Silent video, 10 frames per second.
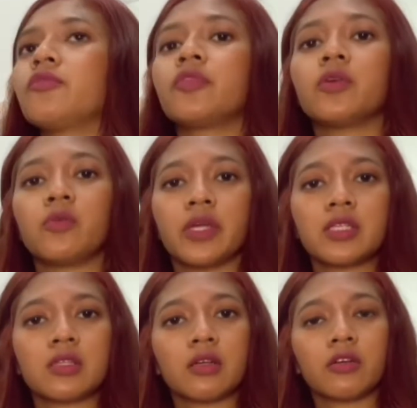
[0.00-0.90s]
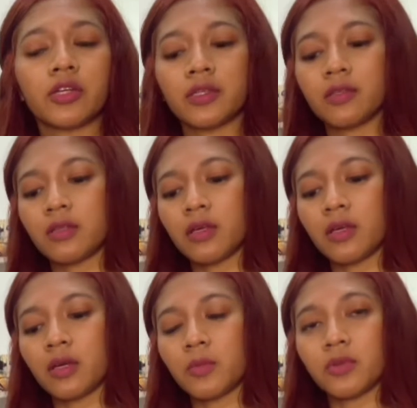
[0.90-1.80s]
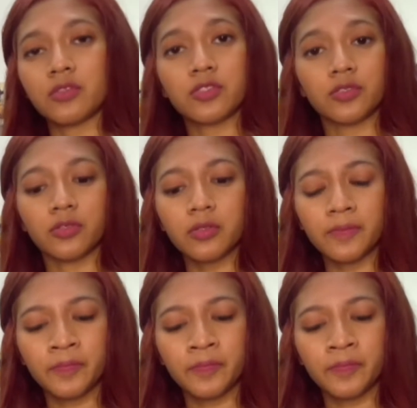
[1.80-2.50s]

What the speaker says: few weeks ago. I'm not sure.